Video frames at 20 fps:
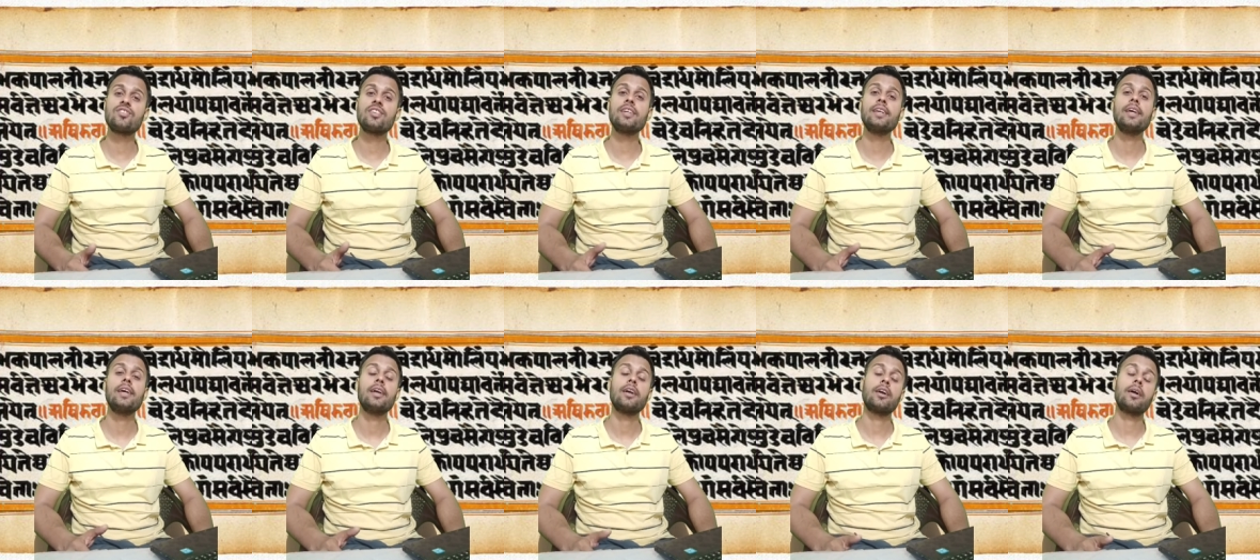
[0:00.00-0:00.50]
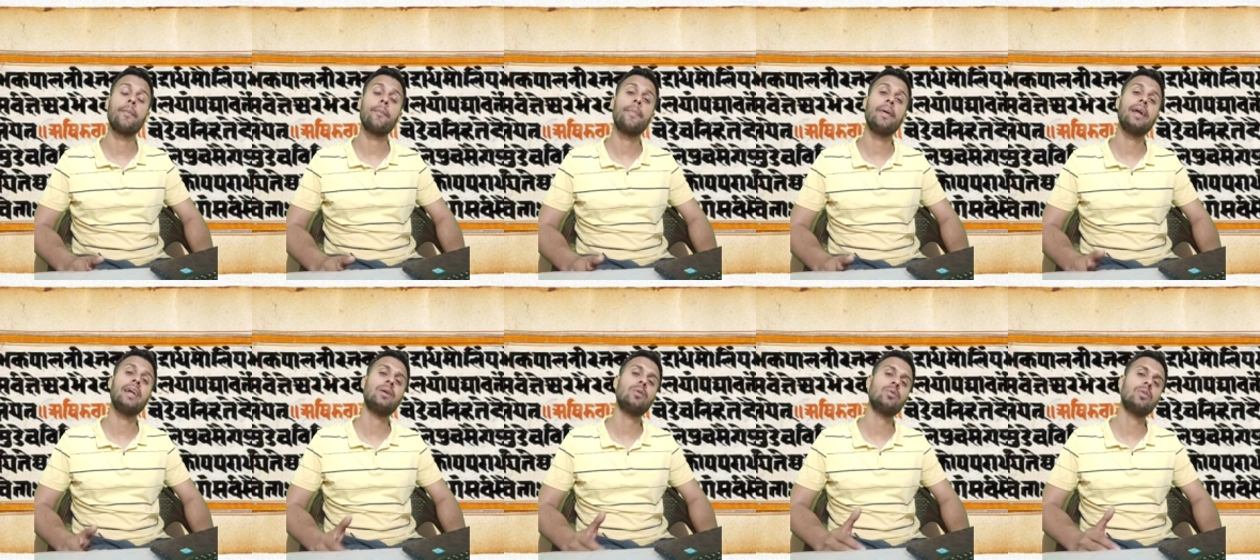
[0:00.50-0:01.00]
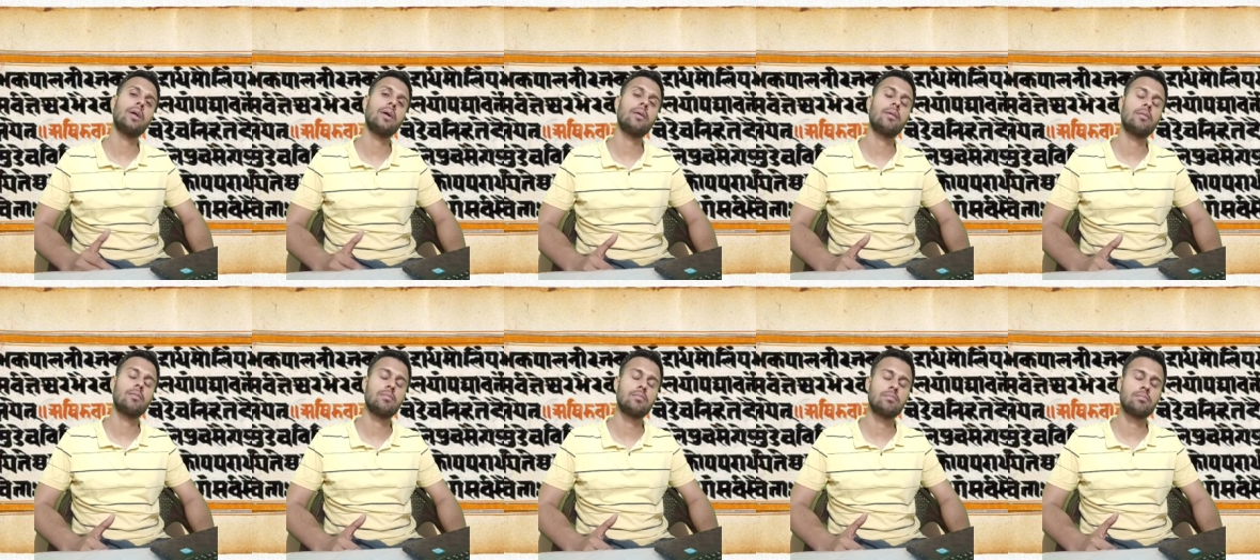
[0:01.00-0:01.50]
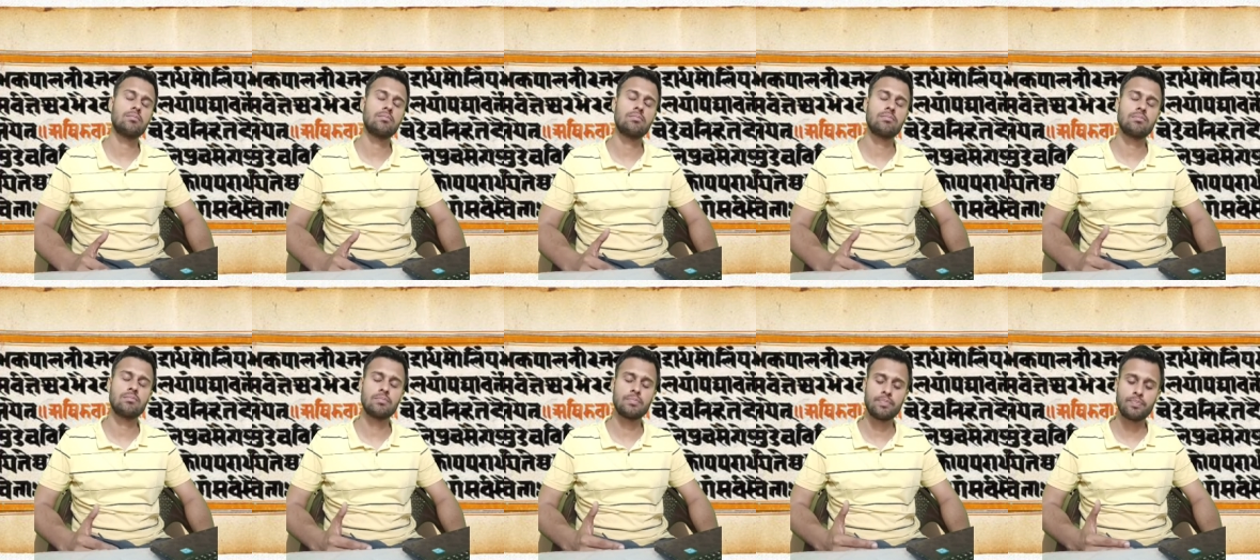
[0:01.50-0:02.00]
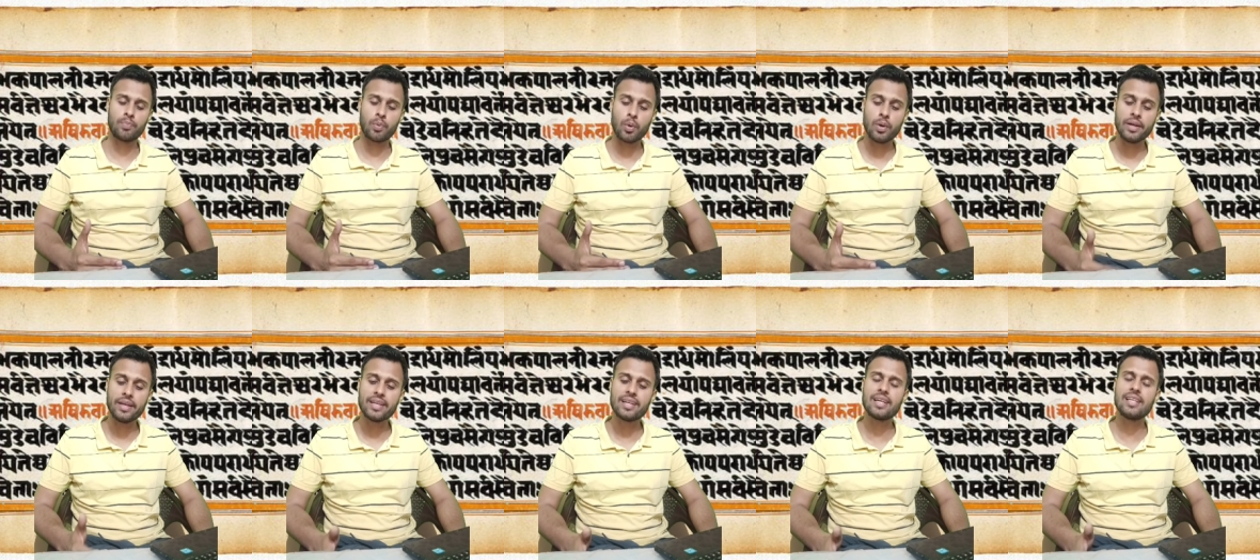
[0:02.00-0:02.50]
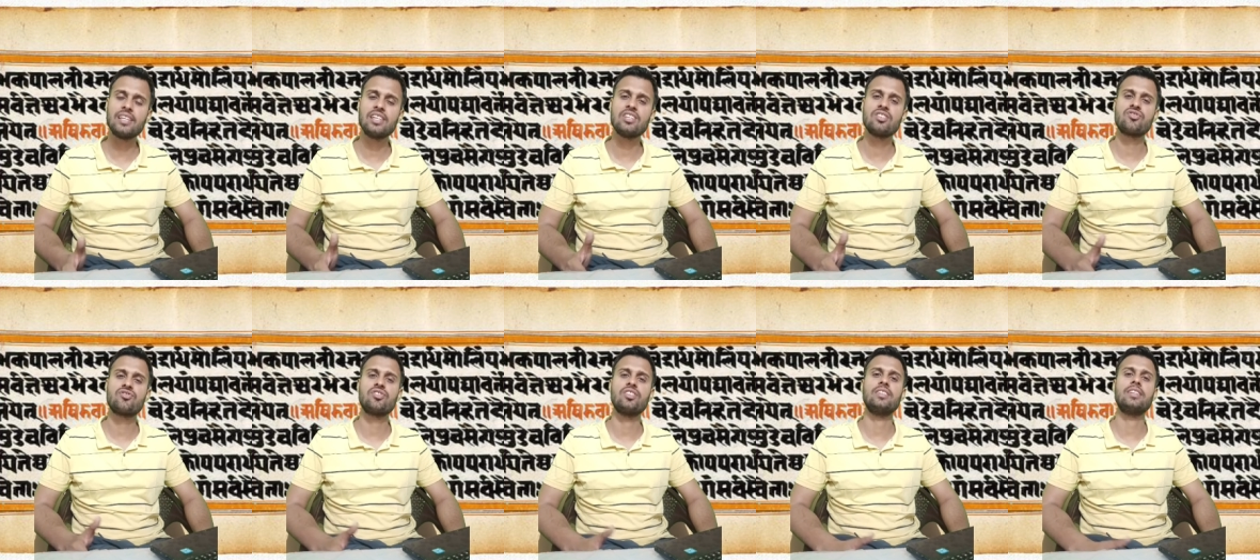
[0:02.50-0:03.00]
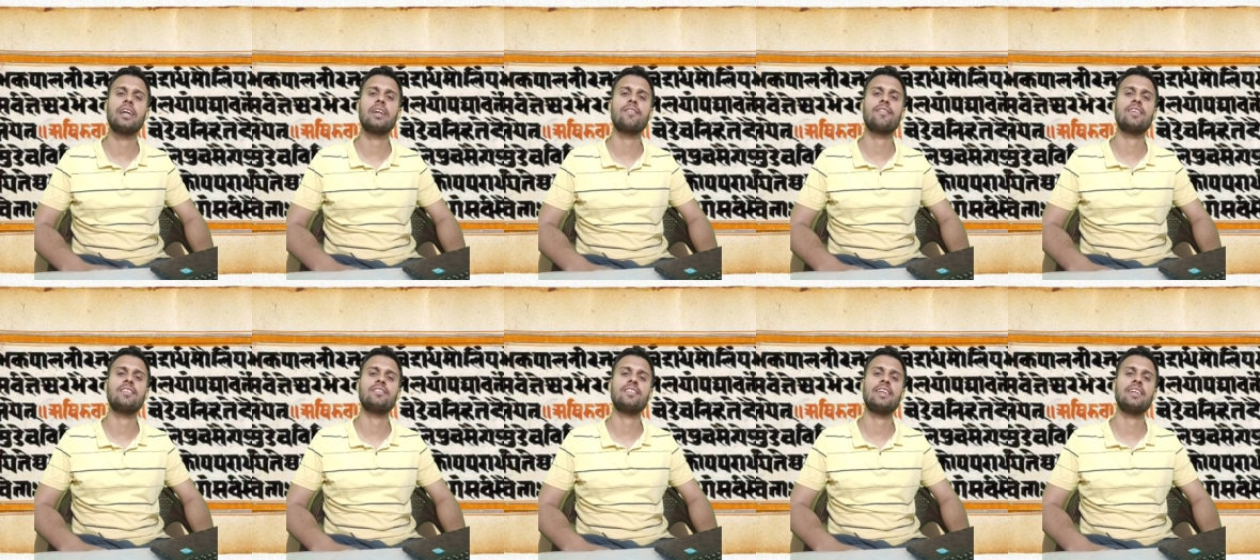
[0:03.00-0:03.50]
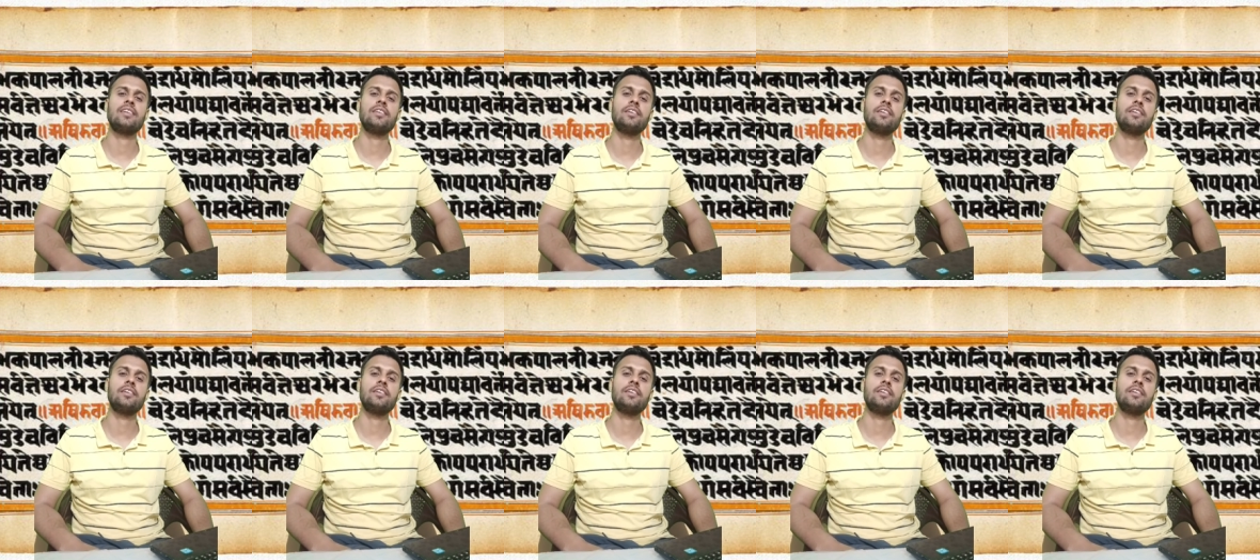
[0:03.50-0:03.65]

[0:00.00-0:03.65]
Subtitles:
which is a rather new form of history compared to the